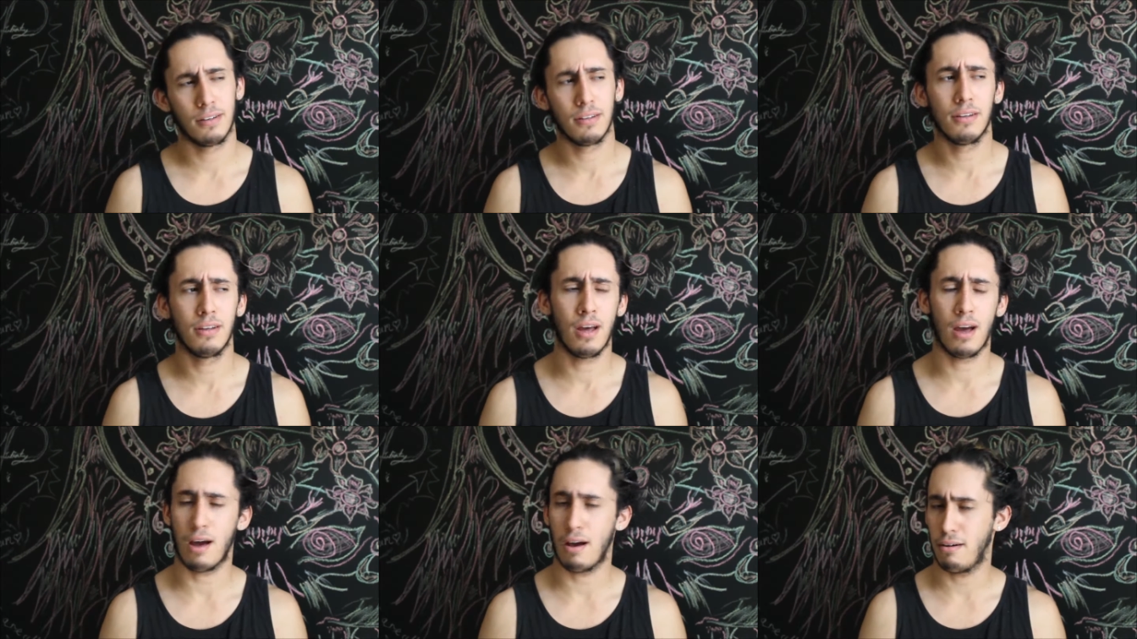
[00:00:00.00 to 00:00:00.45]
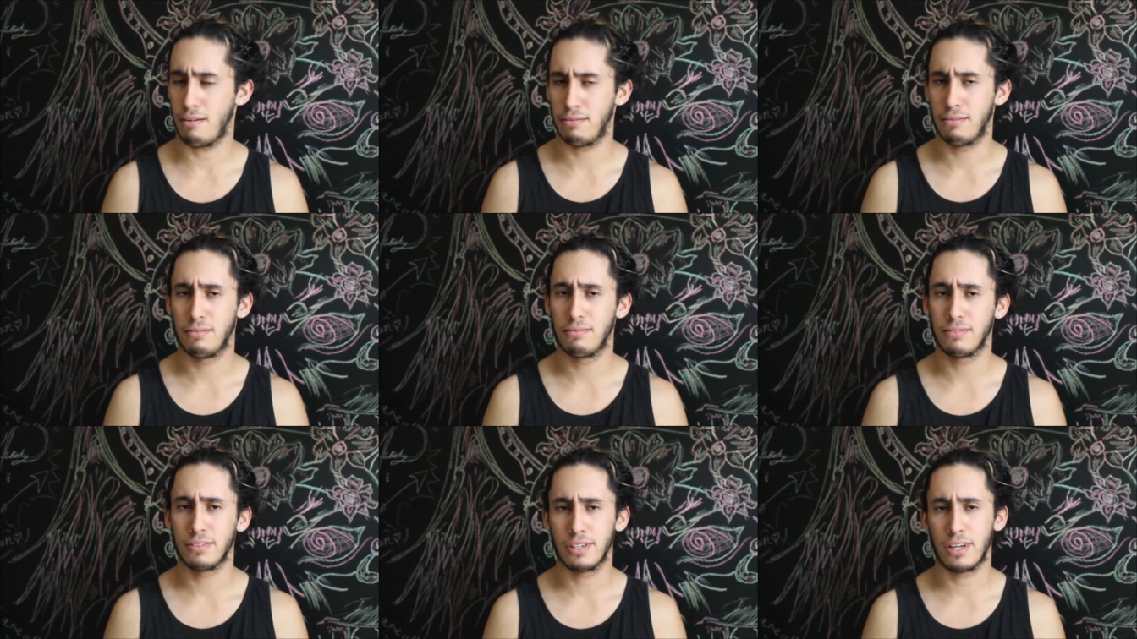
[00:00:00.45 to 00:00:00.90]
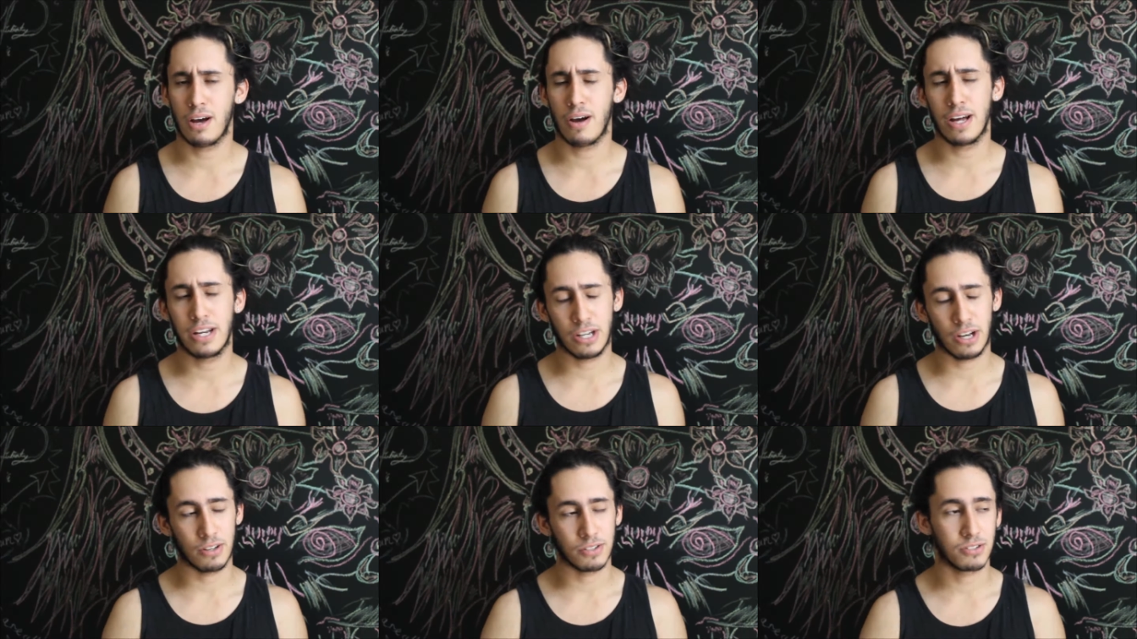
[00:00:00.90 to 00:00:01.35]
No, no
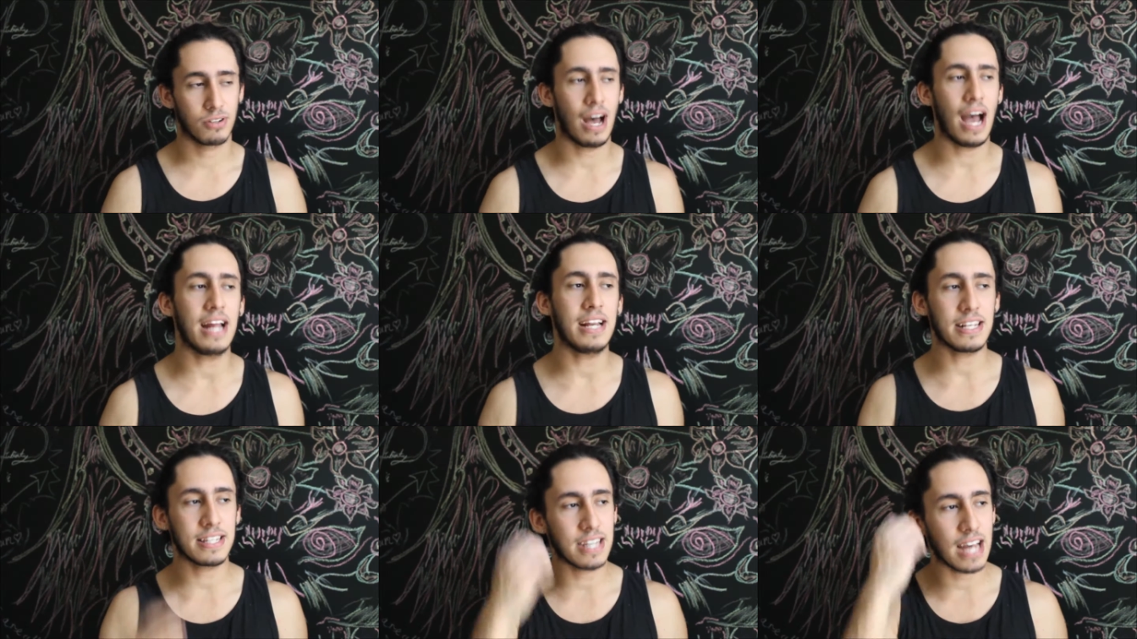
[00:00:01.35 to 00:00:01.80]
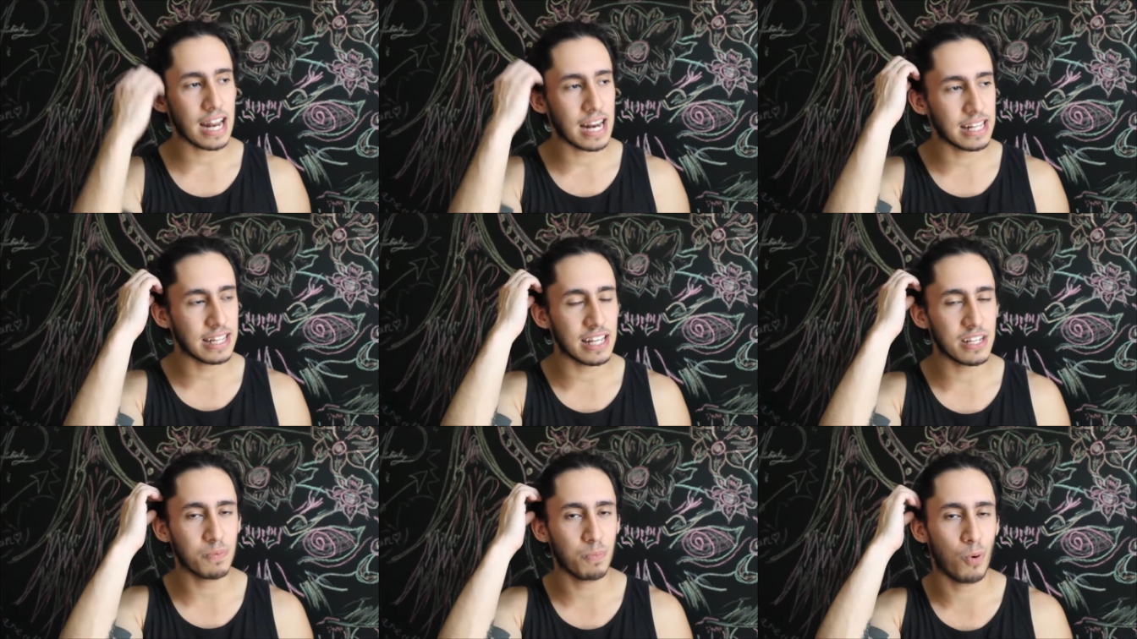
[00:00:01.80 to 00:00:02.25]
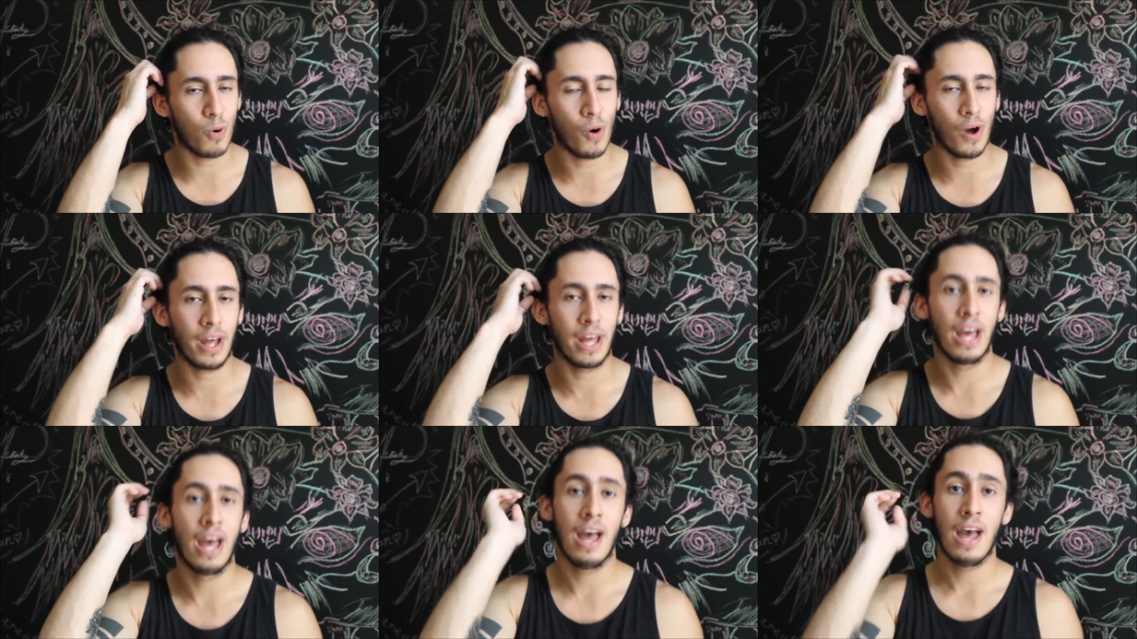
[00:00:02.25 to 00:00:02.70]
I don't. So I decided at this
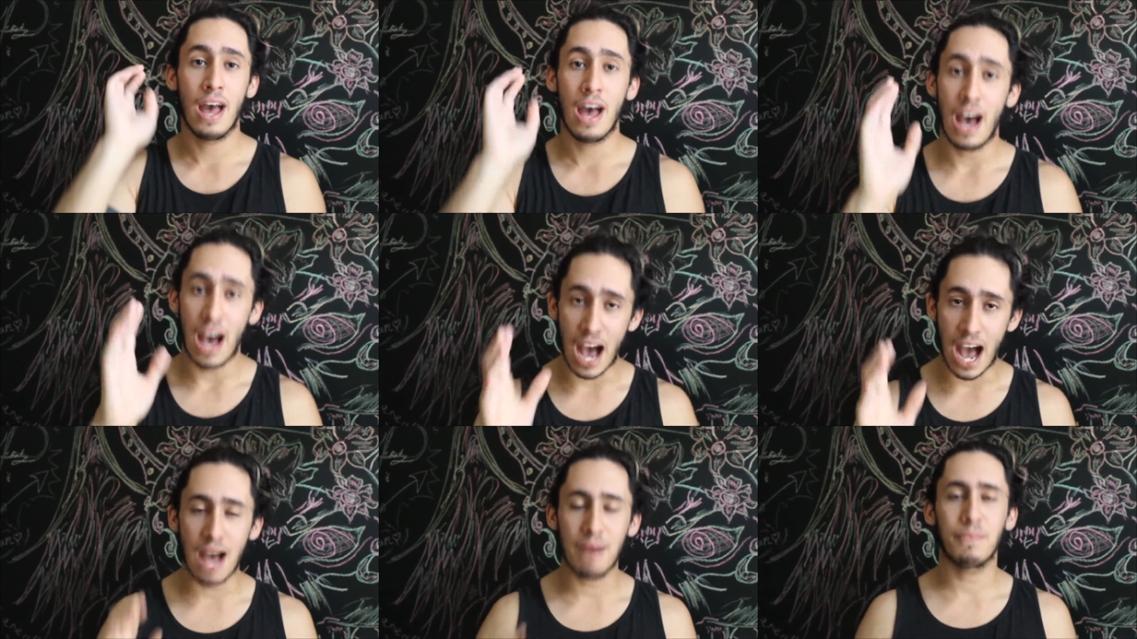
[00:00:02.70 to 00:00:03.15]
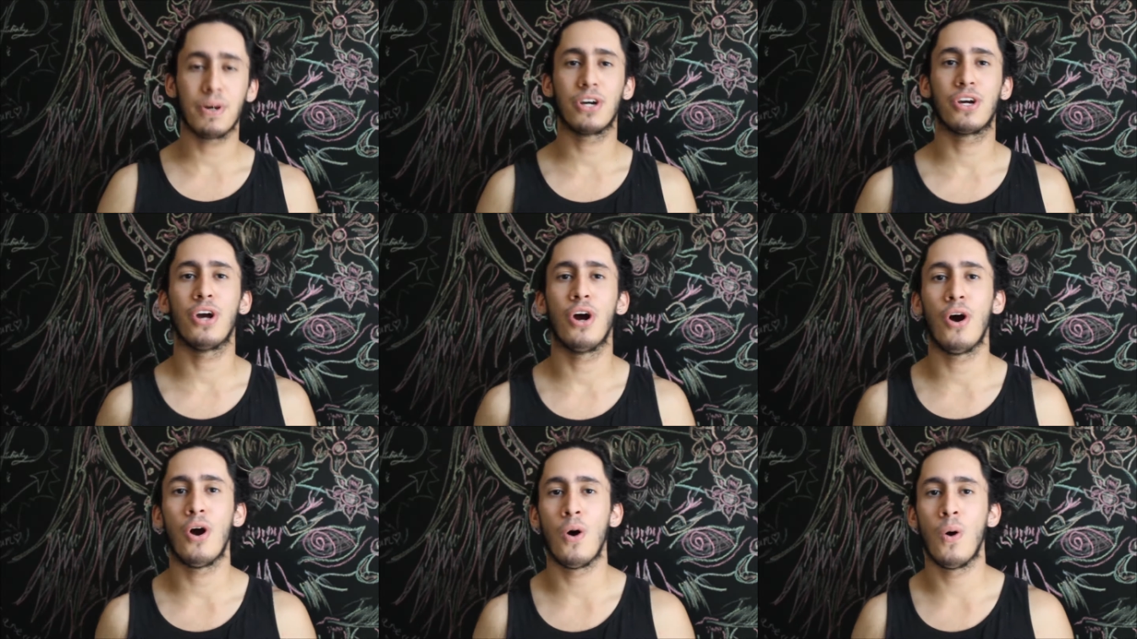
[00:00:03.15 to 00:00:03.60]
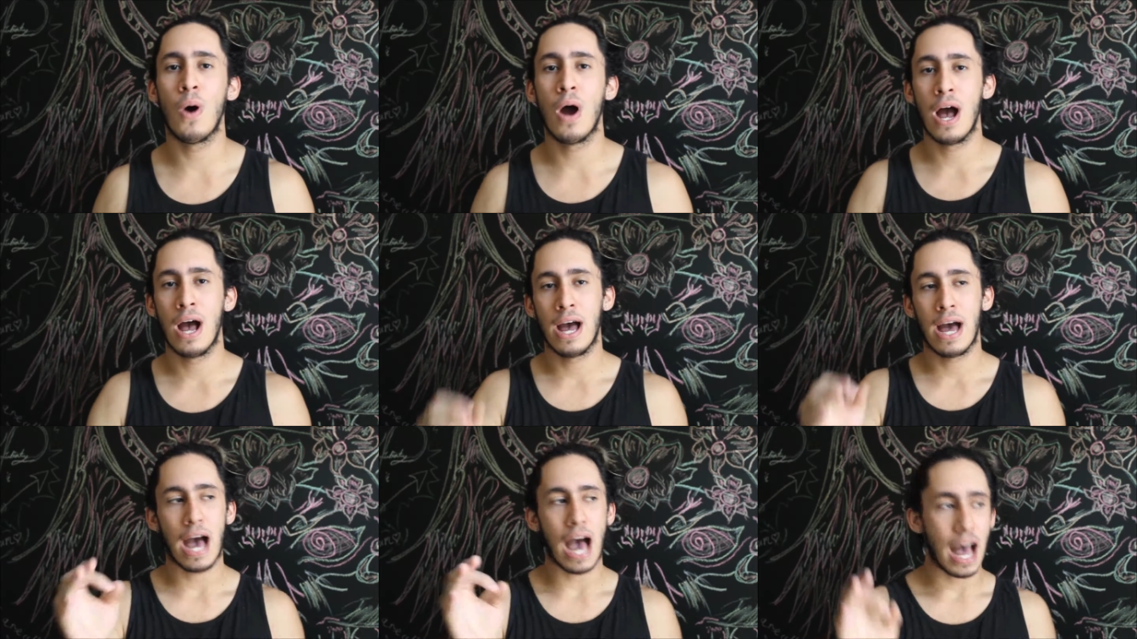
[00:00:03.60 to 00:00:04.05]
point, I'ma
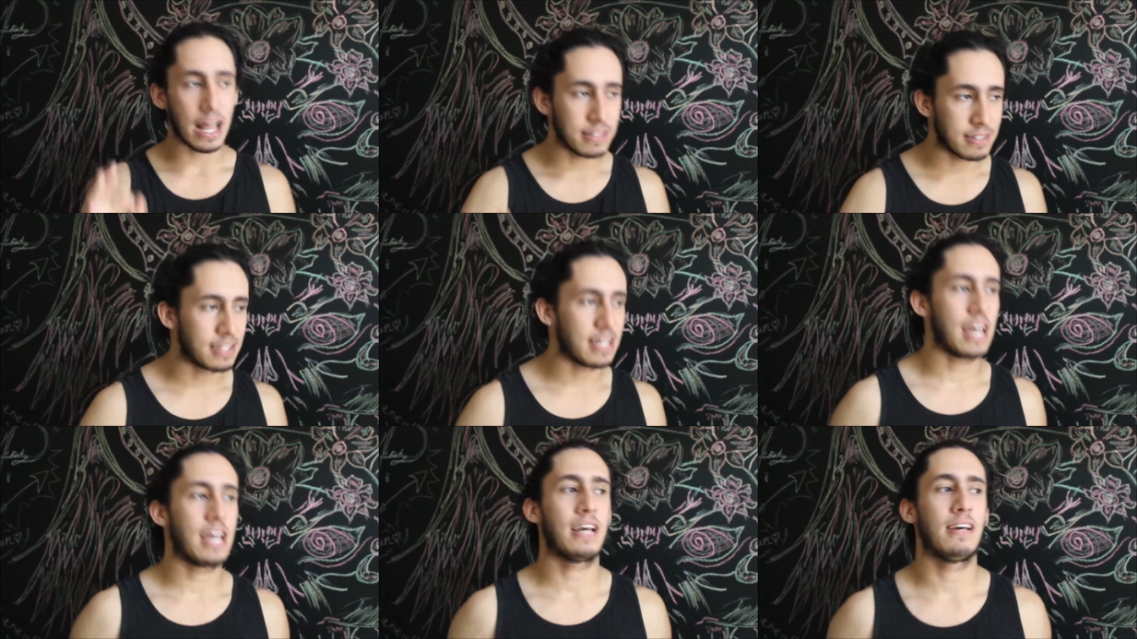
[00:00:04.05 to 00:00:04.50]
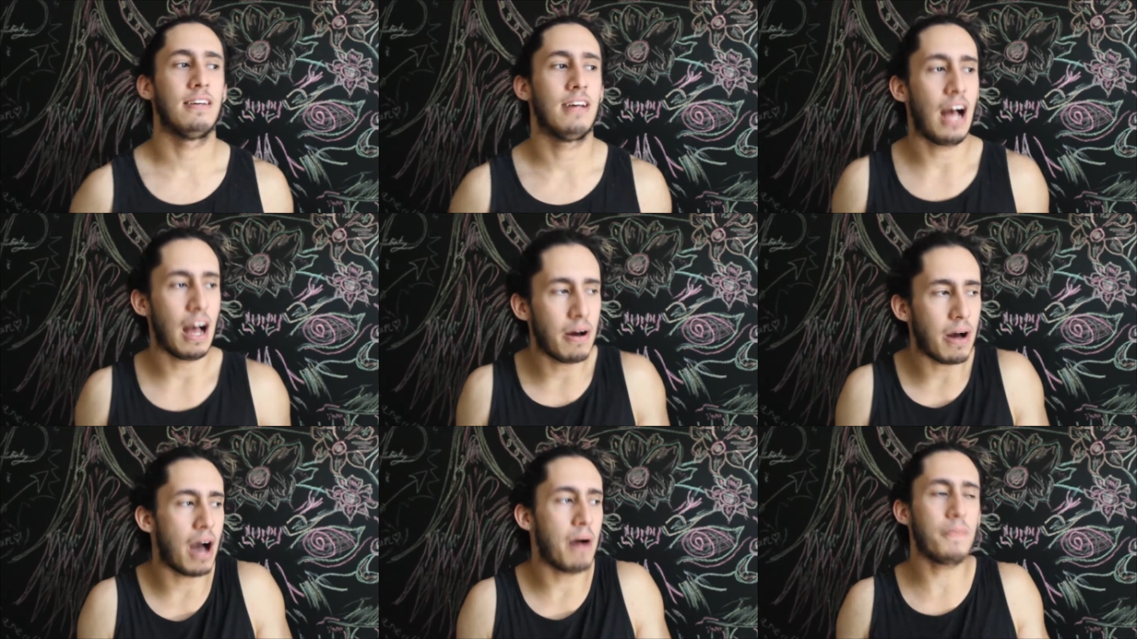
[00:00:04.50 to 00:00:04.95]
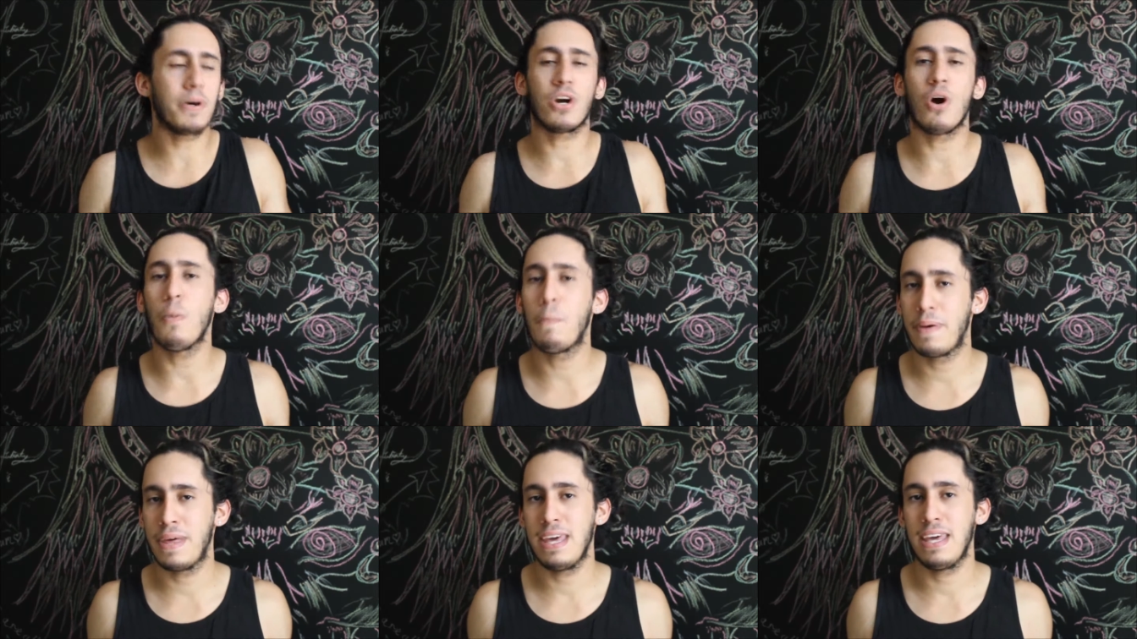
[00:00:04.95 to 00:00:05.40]
go take, I, am gonna
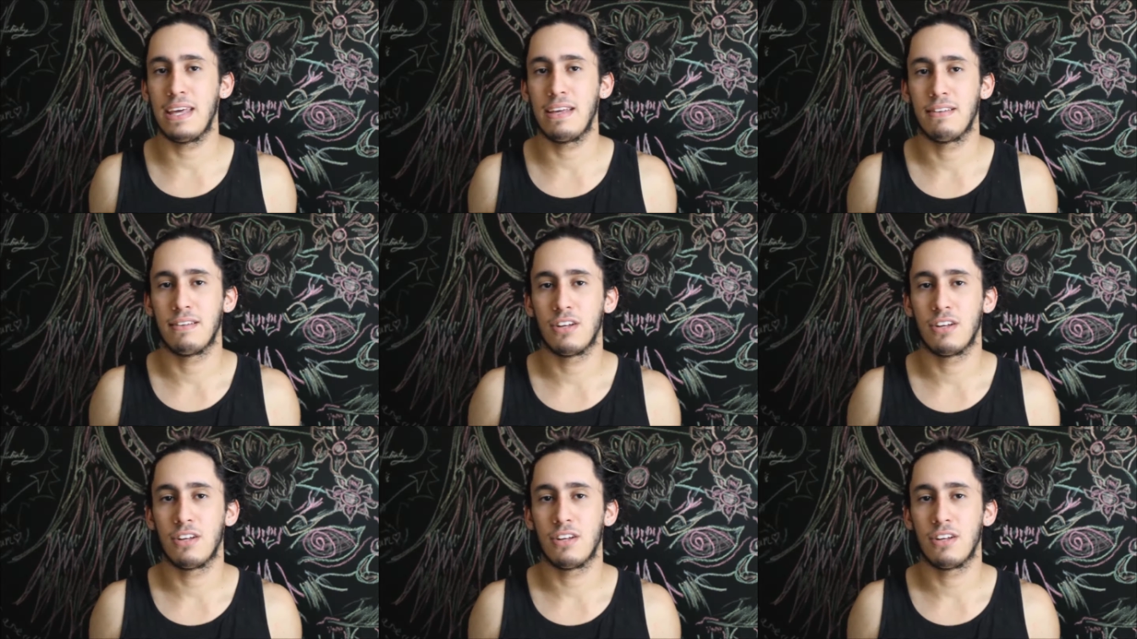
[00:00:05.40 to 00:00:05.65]
go pee.